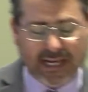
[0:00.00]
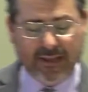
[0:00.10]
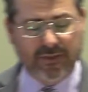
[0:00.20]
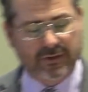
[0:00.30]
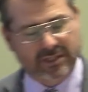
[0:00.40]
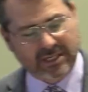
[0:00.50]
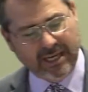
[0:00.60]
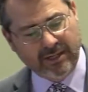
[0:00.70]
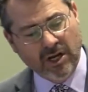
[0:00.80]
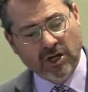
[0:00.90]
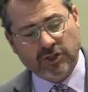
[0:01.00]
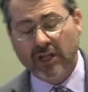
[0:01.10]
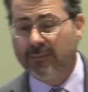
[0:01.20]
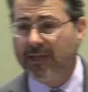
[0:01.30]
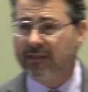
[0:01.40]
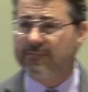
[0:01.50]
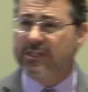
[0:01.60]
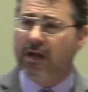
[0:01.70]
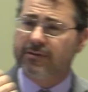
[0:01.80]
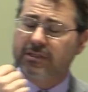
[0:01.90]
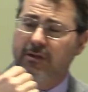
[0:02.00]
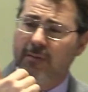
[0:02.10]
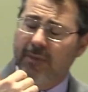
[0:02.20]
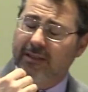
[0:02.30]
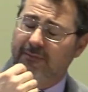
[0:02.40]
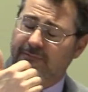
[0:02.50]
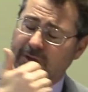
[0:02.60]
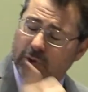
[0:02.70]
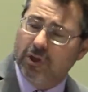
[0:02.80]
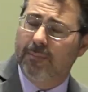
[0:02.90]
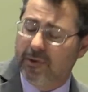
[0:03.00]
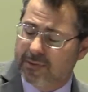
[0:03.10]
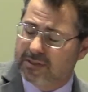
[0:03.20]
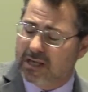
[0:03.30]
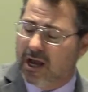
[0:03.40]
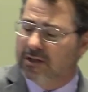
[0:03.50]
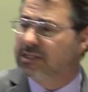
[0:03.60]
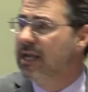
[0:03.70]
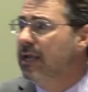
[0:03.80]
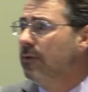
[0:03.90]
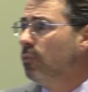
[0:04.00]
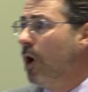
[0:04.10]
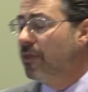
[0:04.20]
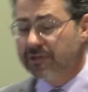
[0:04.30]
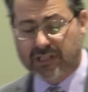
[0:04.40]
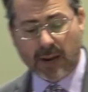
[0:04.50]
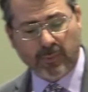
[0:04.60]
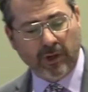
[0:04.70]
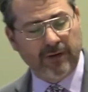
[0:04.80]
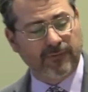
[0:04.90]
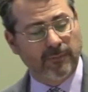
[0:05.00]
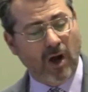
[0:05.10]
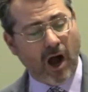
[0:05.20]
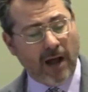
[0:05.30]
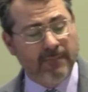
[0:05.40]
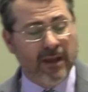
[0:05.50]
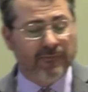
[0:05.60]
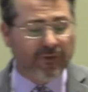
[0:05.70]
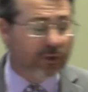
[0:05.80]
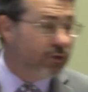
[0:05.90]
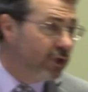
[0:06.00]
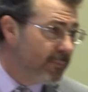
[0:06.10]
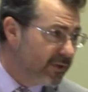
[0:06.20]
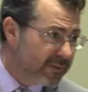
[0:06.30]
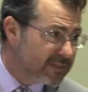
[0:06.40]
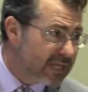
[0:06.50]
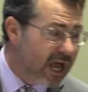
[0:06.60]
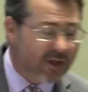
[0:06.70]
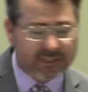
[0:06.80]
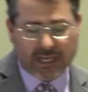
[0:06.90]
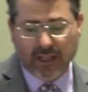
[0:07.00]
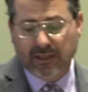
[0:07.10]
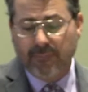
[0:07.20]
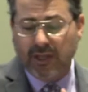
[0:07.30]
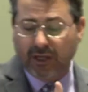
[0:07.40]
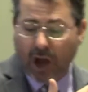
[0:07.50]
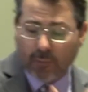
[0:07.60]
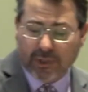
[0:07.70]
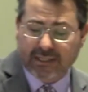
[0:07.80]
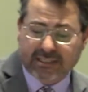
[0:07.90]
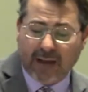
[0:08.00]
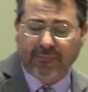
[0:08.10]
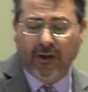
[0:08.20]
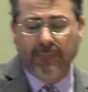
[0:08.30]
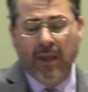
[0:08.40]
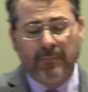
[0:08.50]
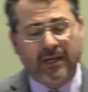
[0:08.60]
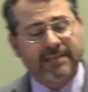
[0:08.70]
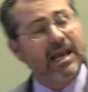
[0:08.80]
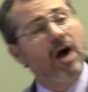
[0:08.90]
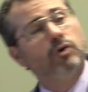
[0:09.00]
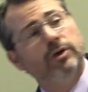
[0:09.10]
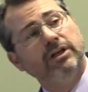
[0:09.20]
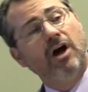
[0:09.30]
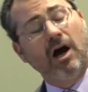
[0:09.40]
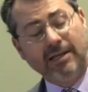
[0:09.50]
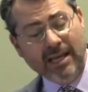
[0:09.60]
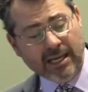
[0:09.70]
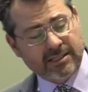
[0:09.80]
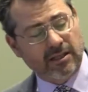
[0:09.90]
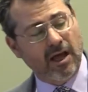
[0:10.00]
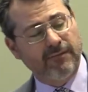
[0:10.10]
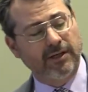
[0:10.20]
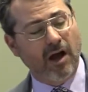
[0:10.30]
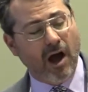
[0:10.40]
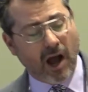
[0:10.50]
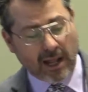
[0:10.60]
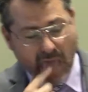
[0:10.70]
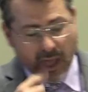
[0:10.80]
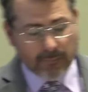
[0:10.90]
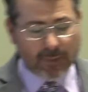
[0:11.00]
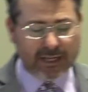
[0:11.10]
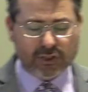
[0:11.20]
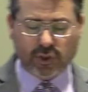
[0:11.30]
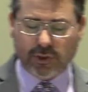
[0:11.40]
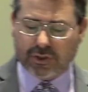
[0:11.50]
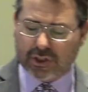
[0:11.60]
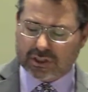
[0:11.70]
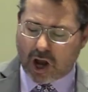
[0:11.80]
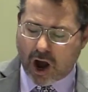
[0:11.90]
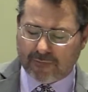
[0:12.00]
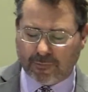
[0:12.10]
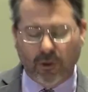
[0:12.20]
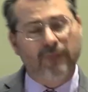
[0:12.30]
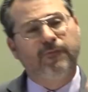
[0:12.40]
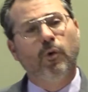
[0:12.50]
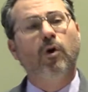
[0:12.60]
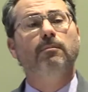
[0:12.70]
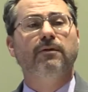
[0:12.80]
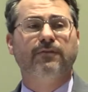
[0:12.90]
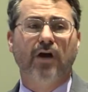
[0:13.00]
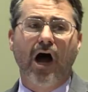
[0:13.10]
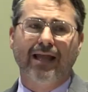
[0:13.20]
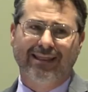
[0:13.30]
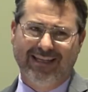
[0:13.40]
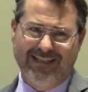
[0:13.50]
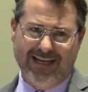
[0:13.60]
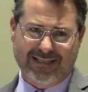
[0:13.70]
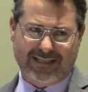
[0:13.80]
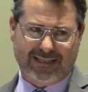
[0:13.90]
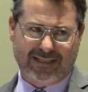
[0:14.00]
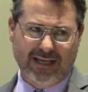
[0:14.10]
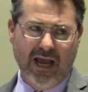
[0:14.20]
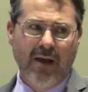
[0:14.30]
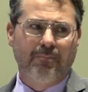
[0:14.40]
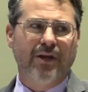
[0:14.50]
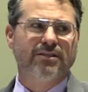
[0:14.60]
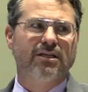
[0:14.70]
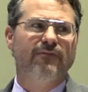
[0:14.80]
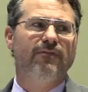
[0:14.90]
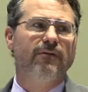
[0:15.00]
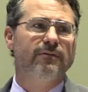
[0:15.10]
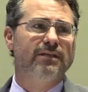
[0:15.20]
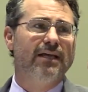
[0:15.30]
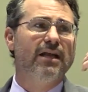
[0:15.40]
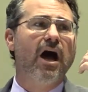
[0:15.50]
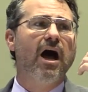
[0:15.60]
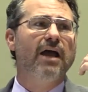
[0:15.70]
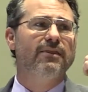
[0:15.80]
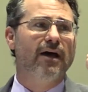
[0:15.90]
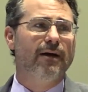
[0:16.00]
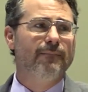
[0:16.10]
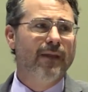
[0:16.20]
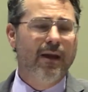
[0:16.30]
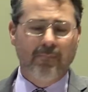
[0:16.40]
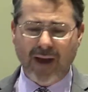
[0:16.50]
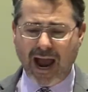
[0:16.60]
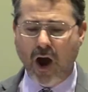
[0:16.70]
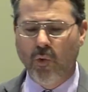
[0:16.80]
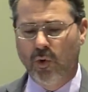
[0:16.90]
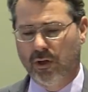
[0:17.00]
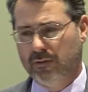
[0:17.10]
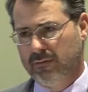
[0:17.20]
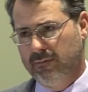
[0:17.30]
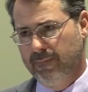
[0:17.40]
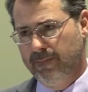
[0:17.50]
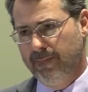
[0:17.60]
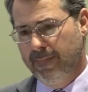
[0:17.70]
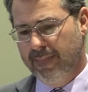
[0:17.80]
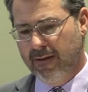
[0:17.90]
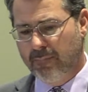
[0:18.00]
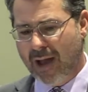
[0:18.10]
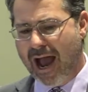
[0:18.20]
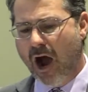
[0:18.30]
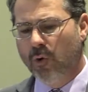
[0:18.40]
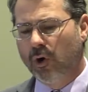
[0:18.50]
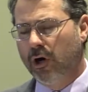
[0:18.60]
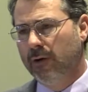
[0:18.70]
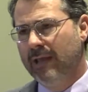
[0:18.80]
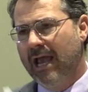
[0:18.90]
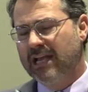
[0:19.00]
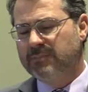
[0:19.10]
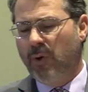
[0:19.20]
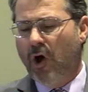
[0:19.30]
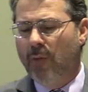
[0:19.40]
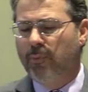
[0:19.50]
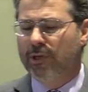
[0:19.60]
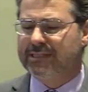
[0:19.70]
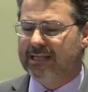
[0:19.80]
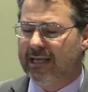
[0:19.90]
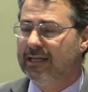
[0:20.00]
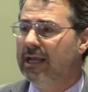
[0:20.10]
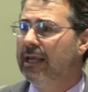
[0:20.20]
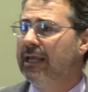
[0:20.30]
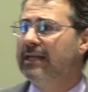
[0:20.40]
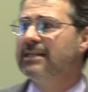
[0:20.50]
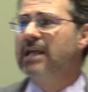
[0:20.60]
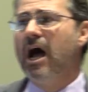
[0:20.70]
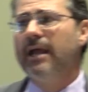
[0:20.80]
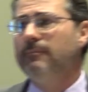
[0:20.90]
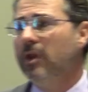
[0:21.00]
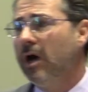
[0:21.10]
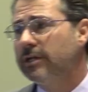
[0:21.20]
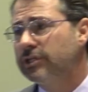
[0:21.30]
in their sin. Tried to make themselves make them feel good about themselves while they're separated from God. Feel good about themselves, telling them that God would accept them because how could he not? He's a loving God. Many churches offer a form of godliness but de- deny the power. The power, as Paul puts it, is I am not